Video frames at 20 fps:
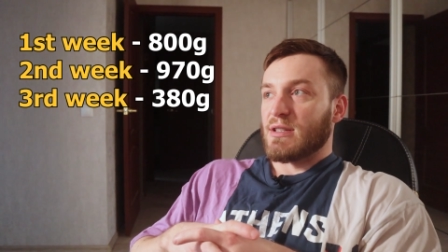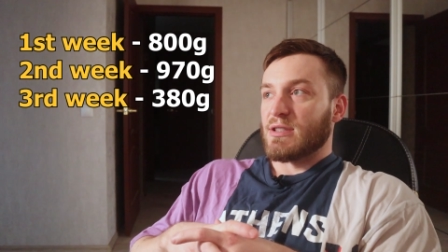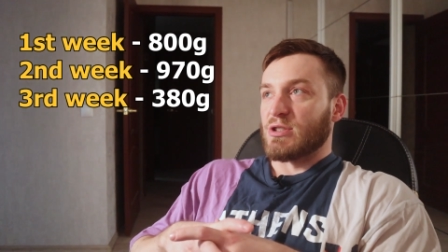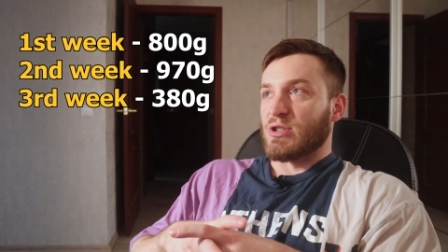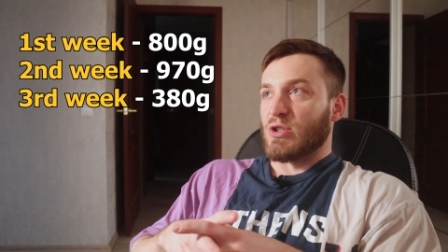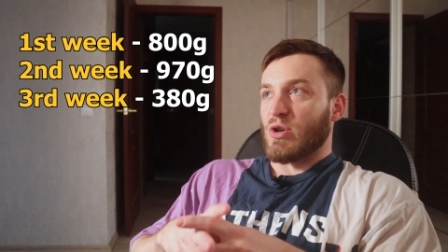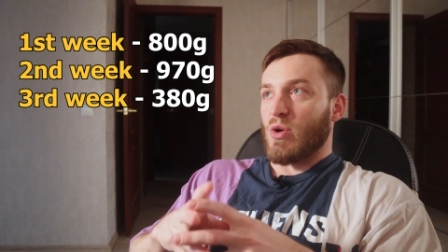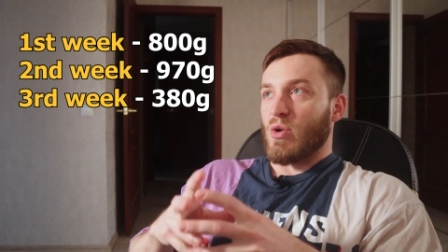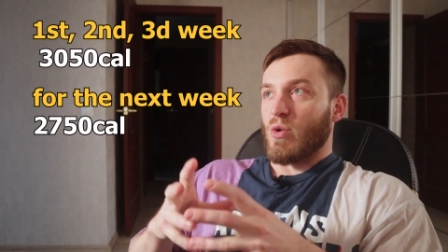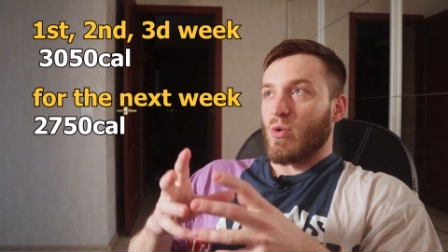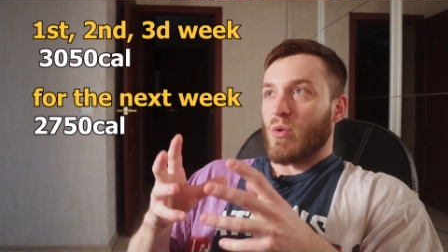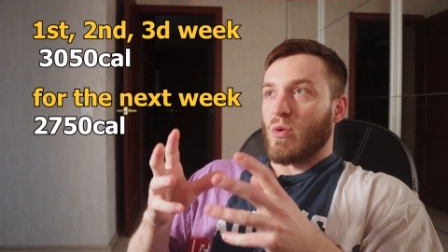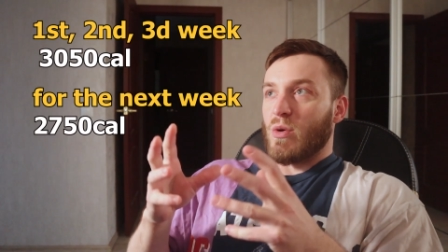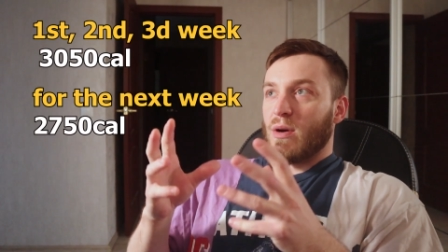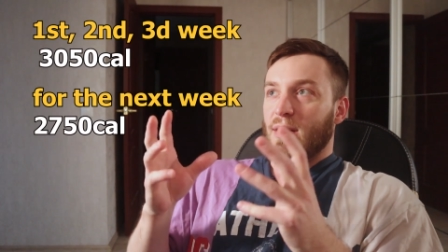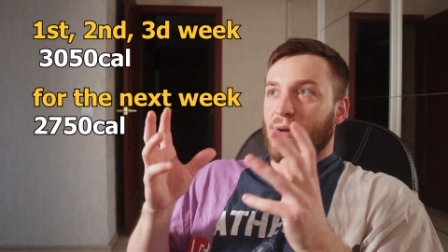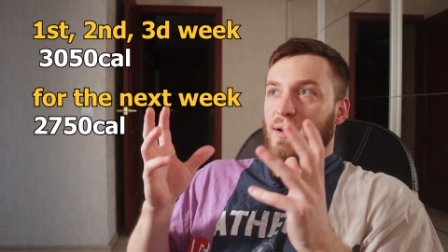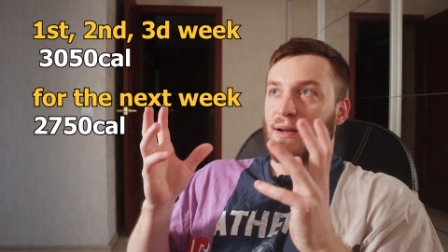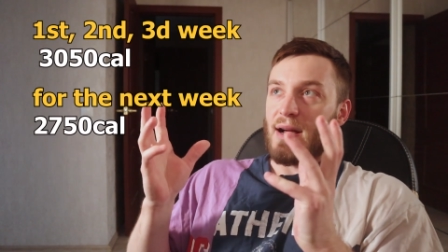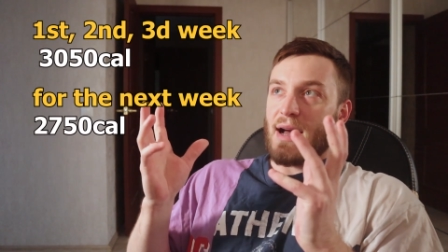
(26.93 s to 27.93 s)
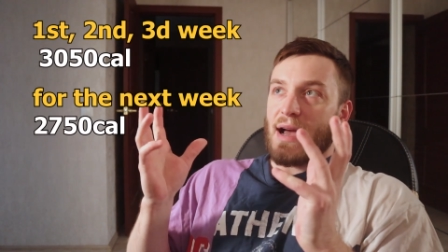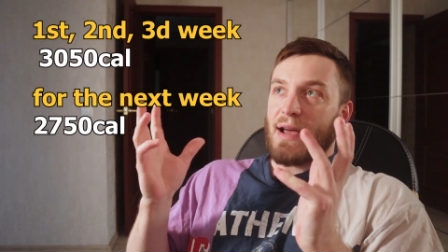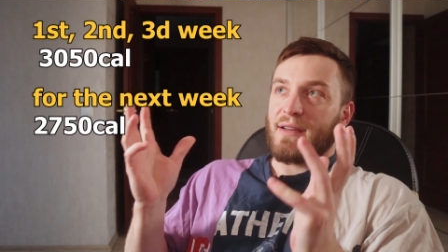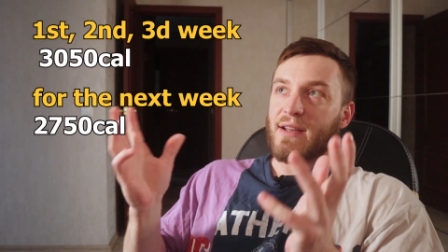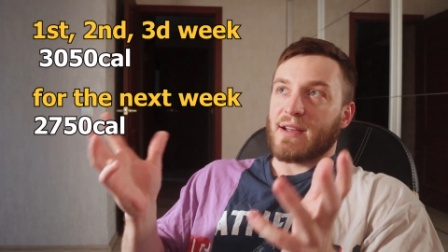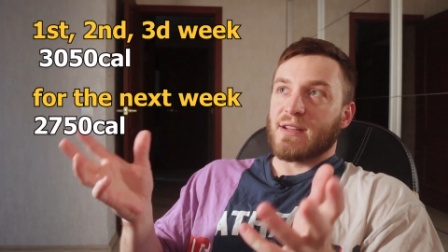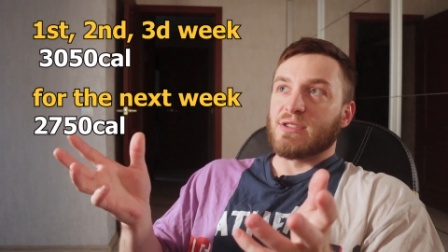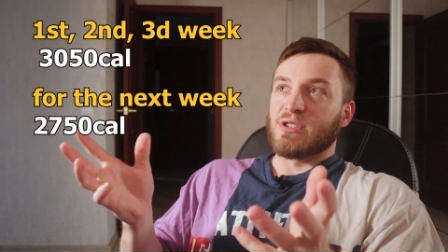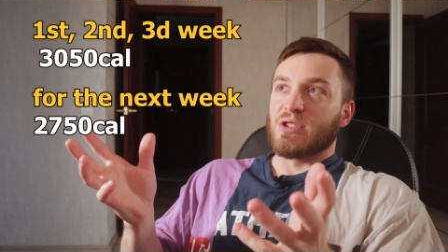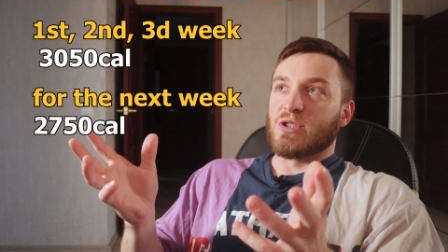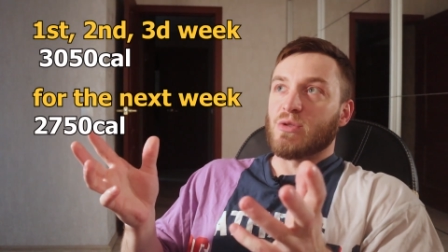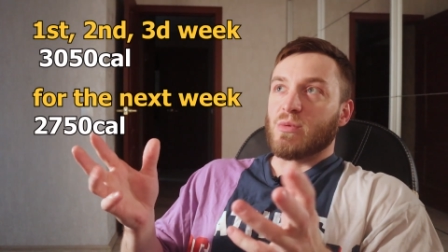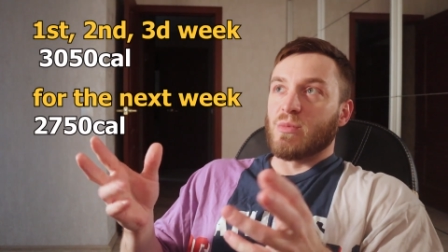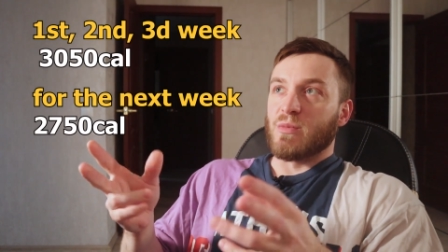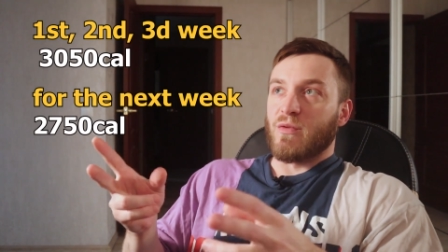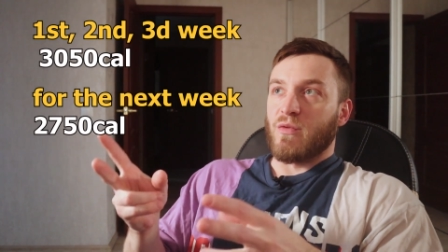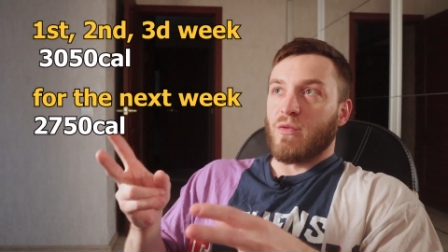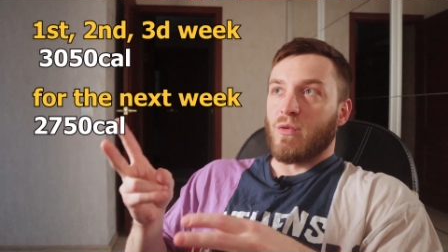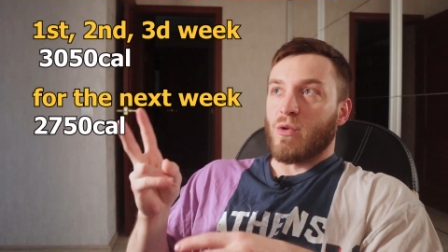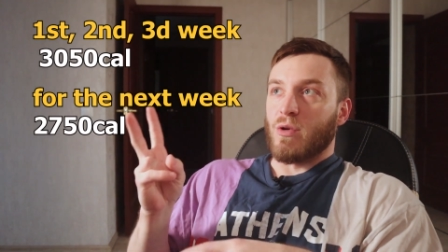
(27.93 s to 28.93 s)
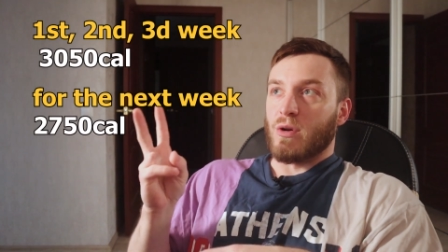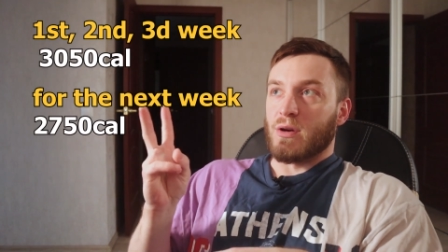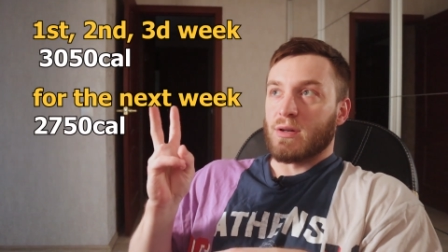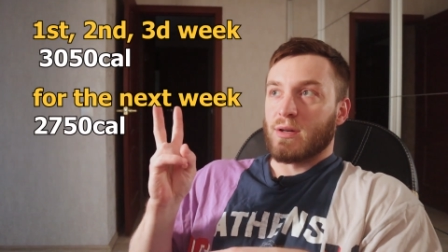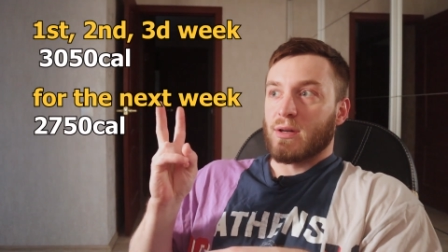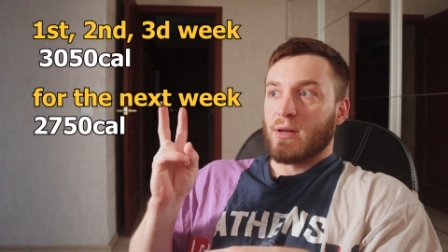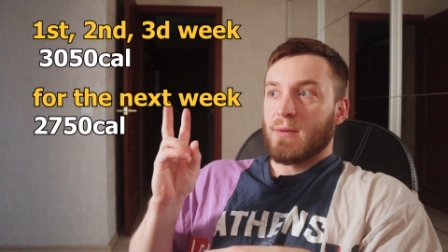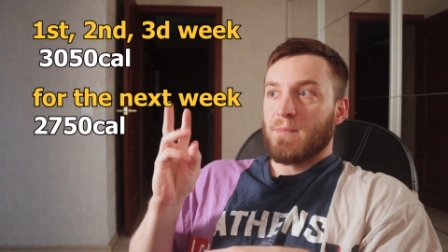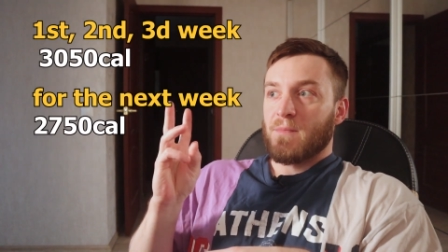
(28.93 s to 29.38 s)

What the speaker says: So I consumed for